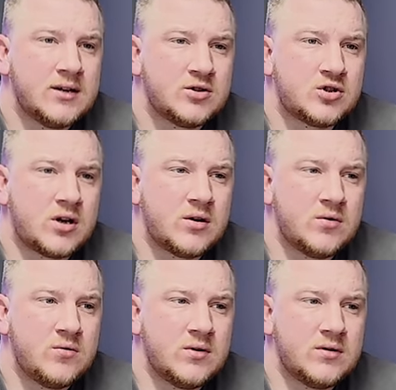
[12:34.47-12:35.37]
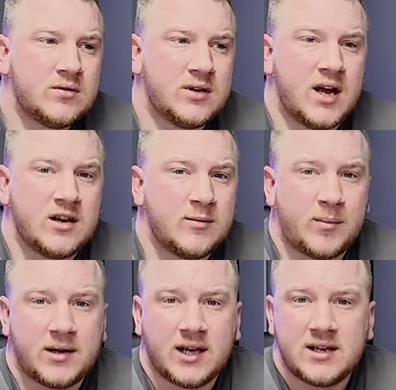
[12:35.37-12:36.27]
So, yeah, you might
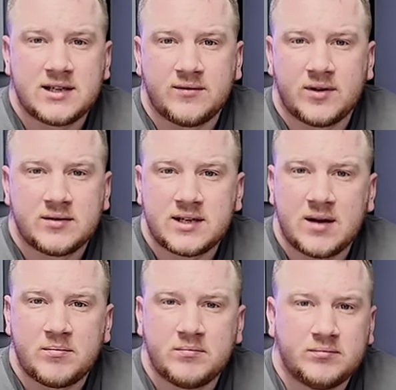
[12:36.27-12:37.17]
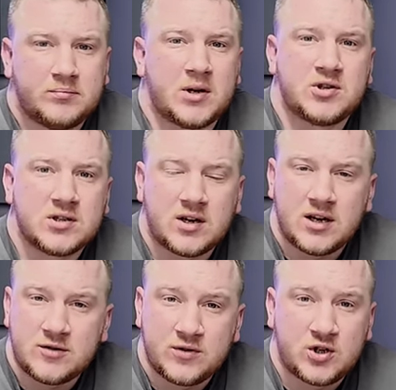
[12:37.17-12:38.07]
be able to get yourself a set of budget
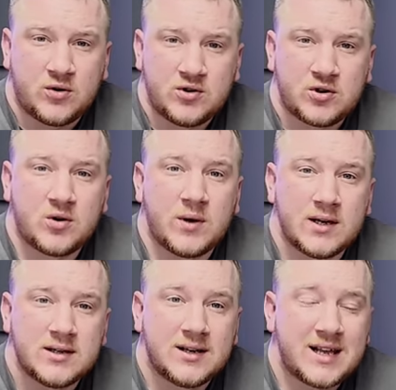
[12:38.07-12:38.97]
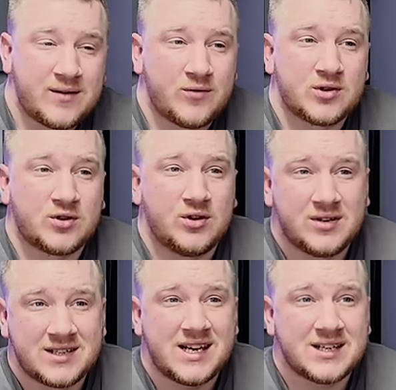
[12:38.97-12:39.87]
tyres for £200, and therefore it's got, you
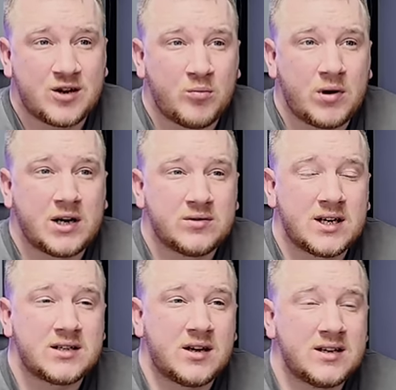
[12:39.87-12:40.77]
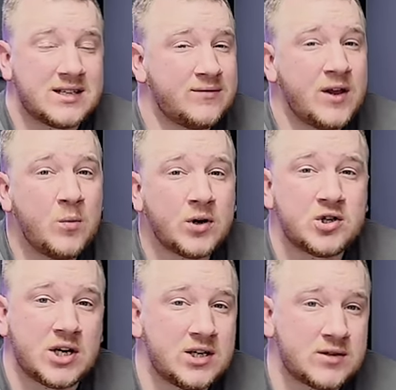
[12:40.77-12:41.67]
can say it's got a brand new set of tyres. And if they want to
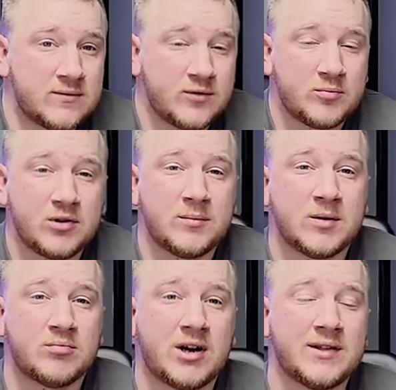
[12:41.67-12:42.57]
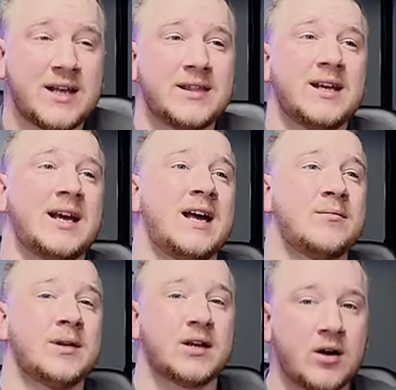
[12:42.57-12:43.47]
change them for a premium brand, then they
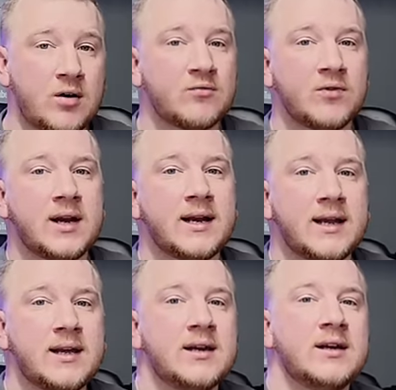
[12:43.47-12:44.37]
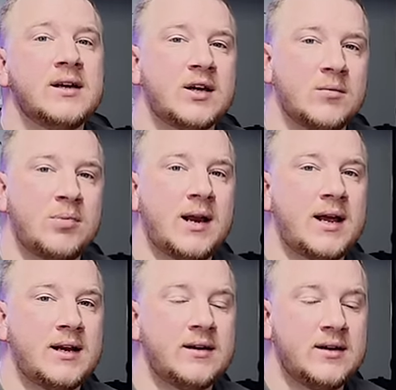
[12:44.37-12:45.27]
can, but they can't really
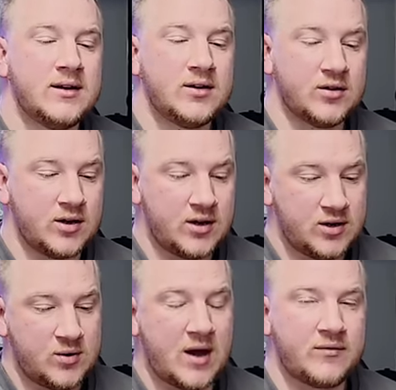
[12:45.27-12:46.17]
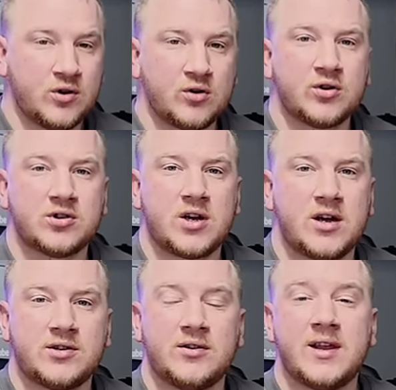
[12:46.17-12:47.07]
complain that you haven't got good
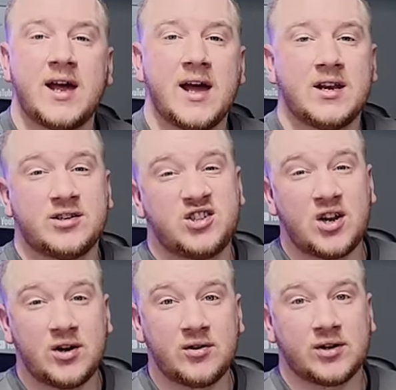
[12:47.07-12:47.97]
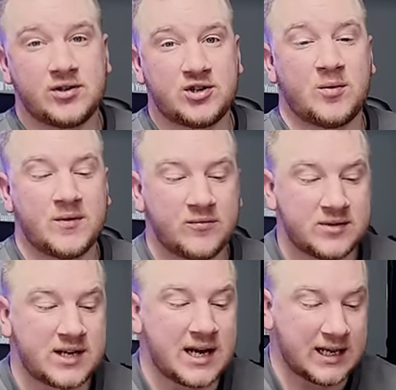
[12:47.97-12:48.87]
tyres on there, and it's certainly not going to stop them from
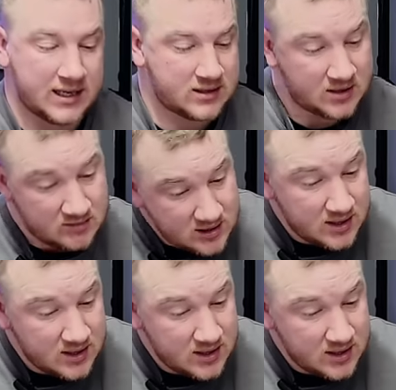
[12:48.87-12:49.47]
selling it. So